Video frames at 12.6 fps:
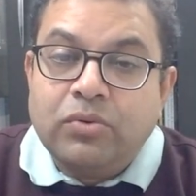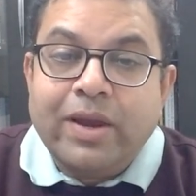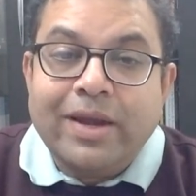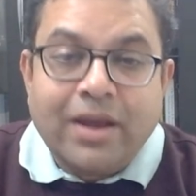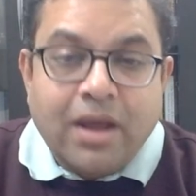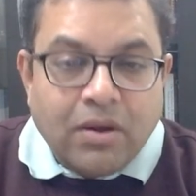to
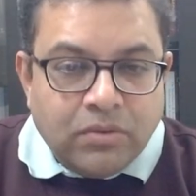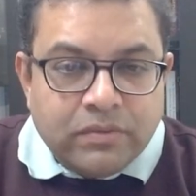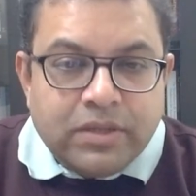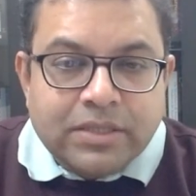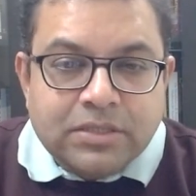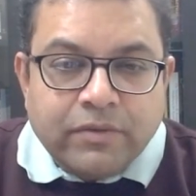get out
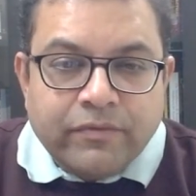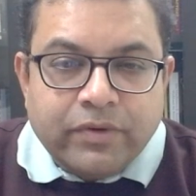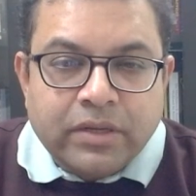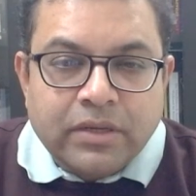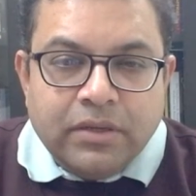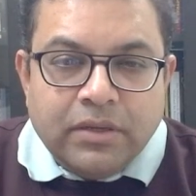of that
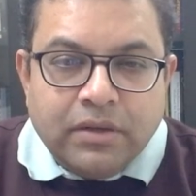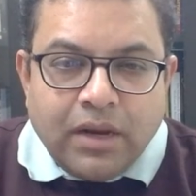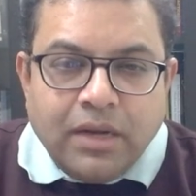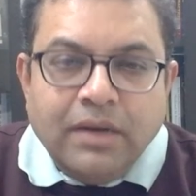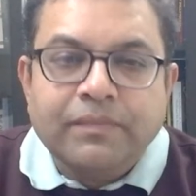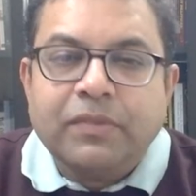suffering
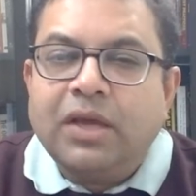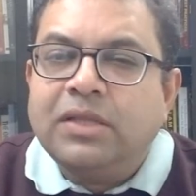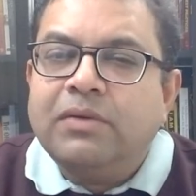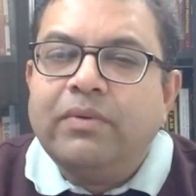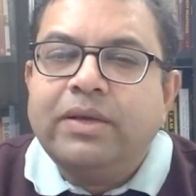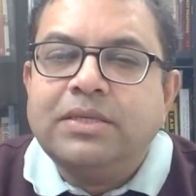right
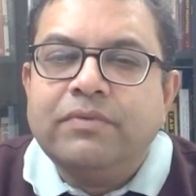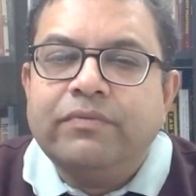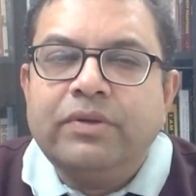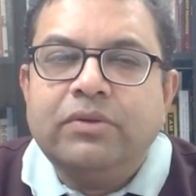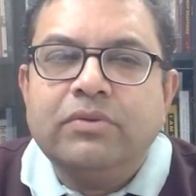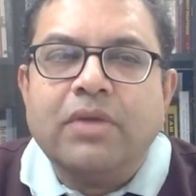otherwise if
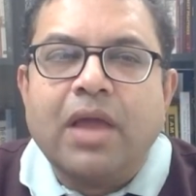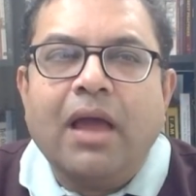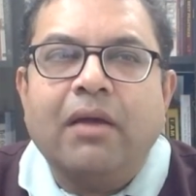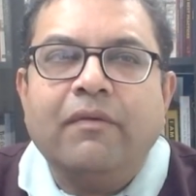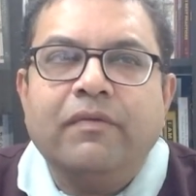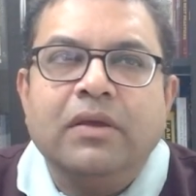we
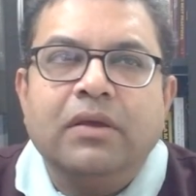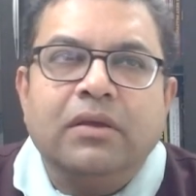have